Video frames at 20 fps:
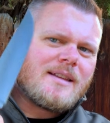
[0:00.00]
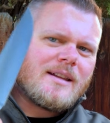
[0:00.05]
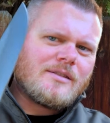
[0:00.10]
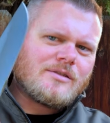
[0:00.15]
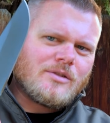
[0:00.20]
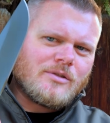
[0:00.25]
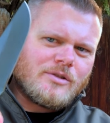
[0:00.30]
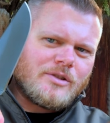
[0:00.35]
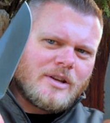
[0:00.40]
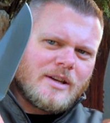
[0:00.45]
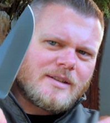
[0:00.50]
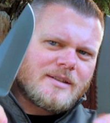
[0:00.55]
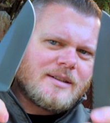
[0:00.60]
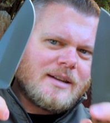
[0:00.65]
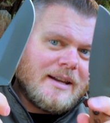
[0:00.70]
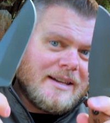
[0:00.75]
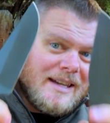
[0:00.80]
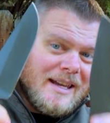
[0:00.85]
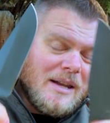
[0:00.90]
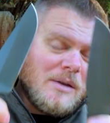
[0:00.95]
things are just,
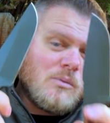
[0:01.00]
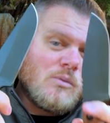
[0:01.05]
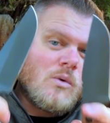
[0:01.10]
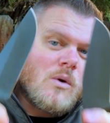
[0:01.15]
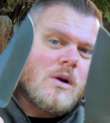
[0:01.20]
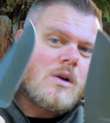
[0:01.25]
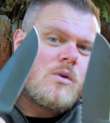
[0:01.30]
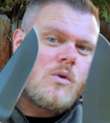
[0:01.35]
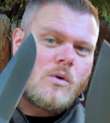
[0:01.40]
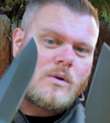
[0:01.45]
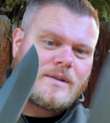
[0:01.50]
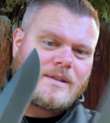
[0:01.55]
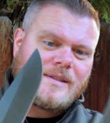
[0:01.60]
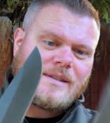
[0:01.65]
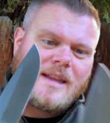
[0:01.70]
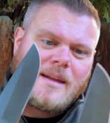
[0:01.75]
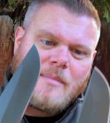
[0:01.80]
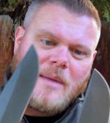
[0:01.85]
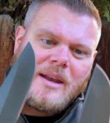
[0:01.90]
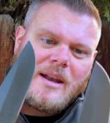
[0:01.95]
again, workhorses.
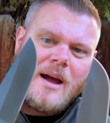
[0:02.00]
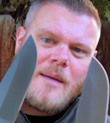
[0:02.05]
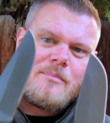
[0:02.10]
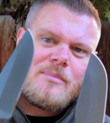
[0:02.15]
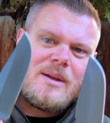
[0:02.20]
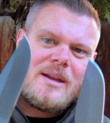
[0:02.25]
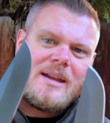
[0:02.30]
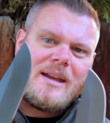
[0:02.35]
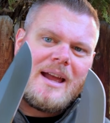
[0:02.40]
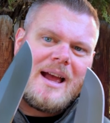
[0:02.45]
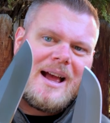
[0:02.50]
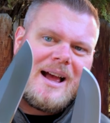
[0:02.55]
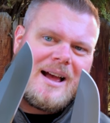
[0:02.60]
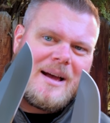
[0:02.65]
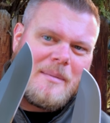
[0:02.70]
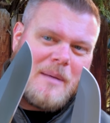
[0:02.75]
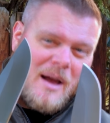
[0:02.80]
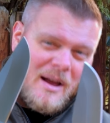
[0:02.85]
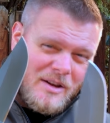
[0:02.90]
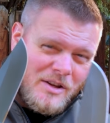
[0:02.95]
They may not be
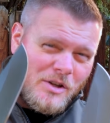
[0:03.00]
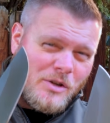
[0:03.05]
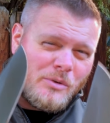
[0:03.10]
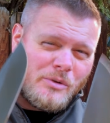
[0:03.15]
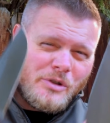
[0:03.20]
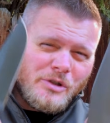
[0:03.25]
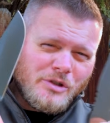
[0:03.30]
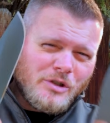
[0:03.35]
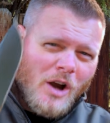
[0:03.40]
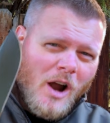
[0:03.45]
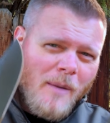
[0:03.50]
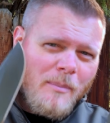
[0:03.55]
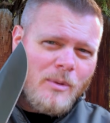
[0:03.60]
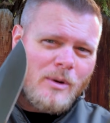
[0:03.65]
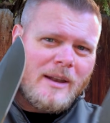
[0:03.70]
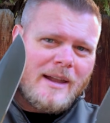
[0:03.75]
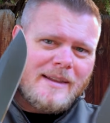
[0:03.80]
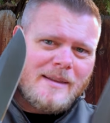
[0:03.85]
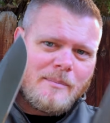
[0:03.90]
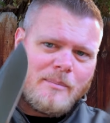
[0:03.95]
a, a huge chopper
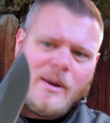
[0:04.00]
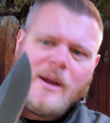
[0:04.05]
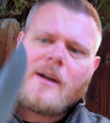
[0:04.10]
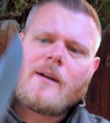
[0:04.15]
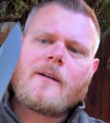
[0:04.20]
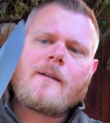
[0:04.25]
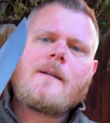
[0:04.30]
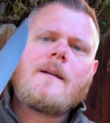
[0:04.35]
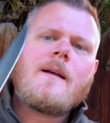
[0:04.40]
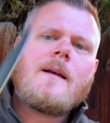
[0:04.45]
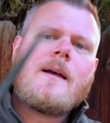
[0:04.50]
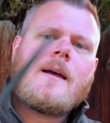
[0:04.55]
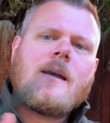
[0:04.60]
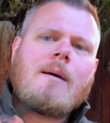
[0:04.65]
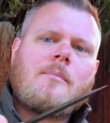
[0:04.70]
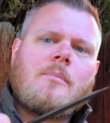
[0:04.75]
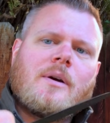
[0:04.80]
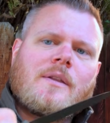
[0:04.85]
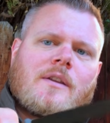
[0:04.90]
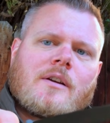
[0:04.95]
like the bear,
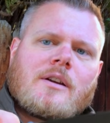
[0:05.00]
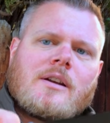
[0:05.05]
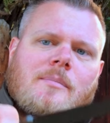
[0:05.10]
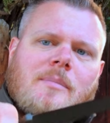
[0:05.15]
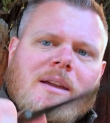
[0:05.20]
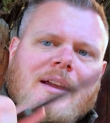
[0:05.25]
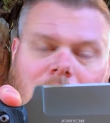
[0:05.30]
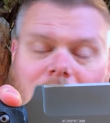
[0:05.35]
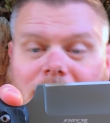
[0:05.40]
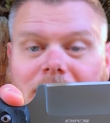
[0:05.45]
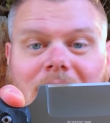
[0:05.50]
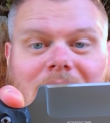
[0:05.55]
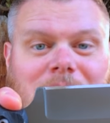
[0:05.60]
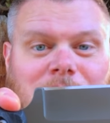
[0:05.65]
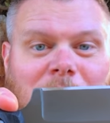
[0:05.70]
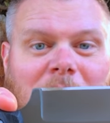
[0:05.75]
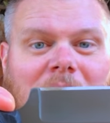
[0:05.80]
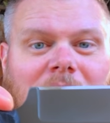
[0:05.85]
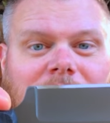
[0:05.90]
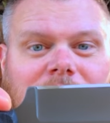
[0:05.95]
but they're going to be a nice
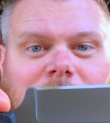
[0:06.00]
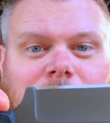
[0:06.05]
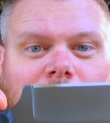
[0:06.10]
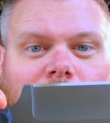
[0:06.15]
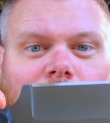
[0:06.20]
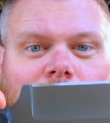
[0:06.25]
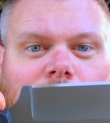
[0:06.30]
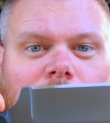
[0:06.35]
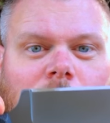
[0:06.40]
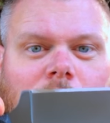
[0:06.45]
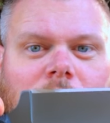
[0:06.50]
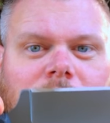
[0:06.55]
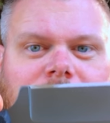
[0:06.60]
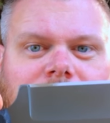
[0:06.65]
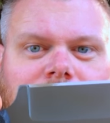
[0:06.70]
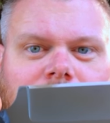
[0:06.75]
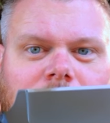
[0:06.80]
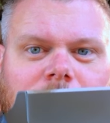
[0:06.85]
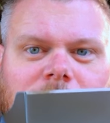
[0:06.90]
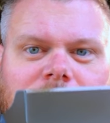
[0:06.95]
balance of both worlds
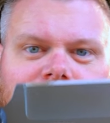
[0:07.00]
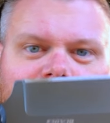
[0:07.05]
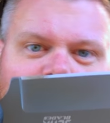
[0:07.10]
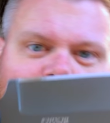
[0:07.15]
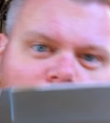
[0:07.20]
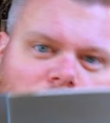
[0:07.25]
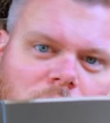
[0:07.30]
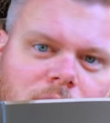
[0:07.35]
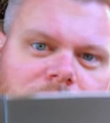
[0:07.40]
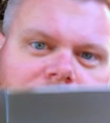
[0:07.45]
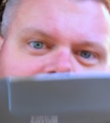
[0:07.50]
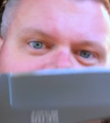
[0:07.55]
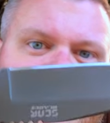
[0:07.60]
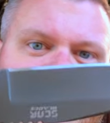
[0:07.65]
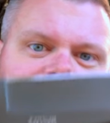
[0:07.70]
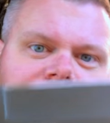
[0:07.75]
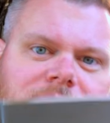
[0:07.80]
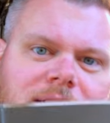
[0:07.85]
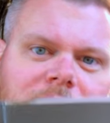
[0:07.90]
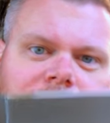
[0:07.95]
in terms of a work knife, a
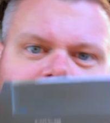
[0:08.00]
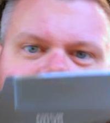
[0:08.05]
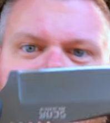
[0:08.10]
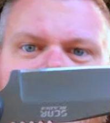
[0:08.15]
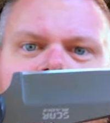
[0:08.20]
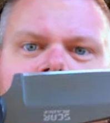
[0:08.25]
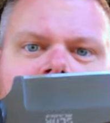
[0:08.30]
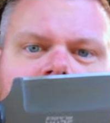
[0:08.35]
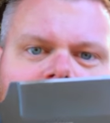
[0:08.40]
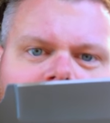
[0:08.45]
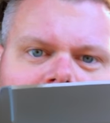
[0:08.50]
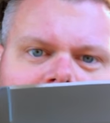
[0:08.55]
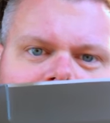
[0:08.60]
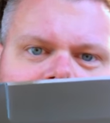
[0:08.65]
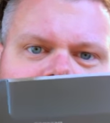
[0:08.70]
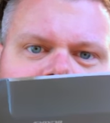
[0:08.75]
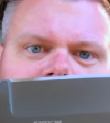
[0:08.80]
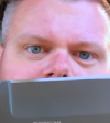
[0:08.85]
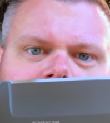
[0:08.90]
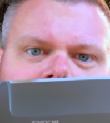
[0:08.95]
skinner, a
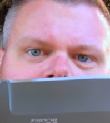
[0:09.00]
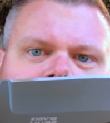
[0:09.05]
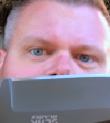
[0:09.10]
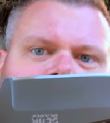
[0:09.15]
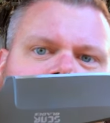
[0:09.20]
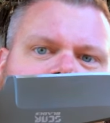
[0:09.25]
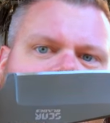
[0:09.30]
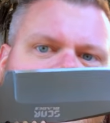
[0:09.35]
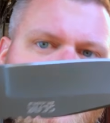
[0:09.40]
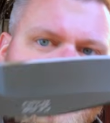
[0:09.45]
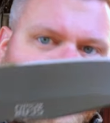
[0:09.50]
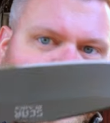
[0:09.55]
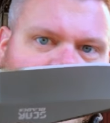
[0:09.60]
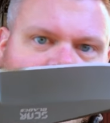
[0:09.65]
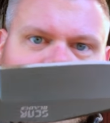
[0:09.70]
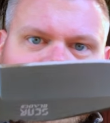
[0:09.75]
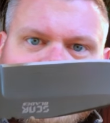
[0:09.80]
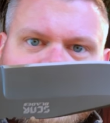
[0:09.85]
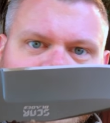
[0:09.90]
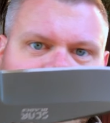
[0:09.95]
hunter, but
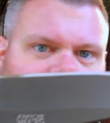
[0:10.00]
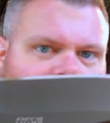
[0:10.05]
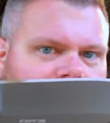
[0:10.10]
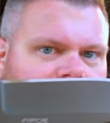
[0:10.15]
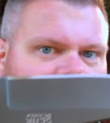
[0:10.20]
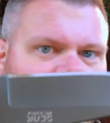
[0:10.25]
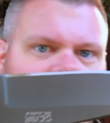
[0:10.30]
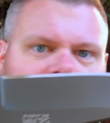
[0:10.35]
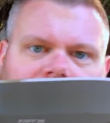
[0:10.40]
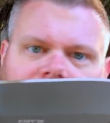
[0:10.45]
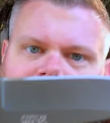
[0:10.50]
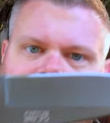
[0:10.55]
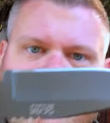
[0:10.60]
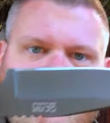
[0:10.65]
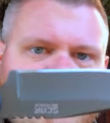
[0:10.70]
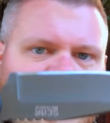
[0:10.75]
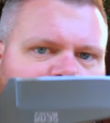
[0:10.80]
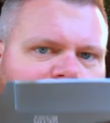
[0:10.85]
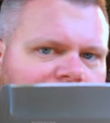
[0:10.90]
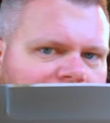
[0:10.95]
also just take a
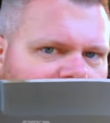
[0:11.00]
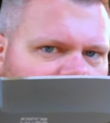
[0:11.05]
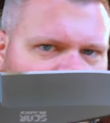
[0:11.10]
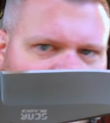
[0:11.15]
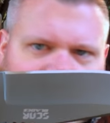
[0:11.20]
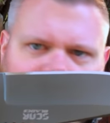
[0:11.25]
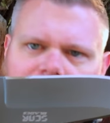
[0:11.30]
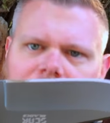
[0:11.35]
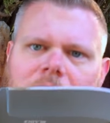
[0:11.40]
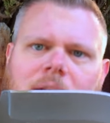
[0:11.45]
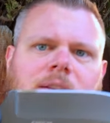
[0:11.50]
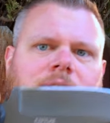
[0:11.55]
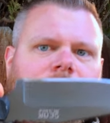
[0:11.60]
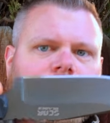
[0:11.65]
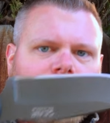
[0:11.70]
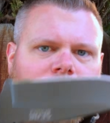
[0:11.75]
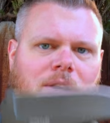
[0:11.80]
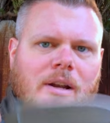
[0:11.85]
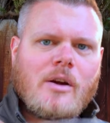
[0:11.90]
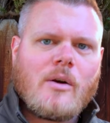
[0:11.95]
beating. So
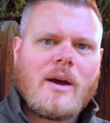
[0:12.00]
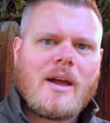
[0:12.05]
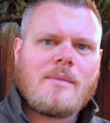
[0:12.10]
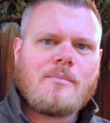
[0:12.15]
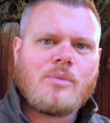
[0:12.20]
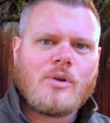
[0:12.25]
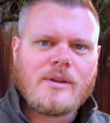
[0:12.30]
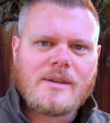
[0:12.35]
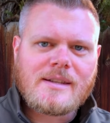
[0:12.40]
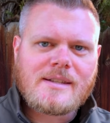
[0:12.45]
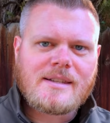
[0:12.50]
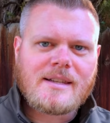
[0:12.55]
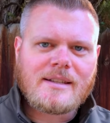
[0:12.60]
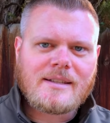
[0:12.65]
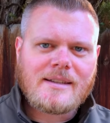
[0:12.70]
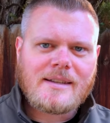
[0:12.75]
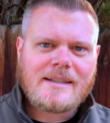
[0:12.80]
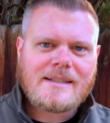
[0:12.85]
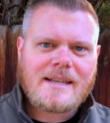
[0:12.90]
we're going to go ahead and put this thing to the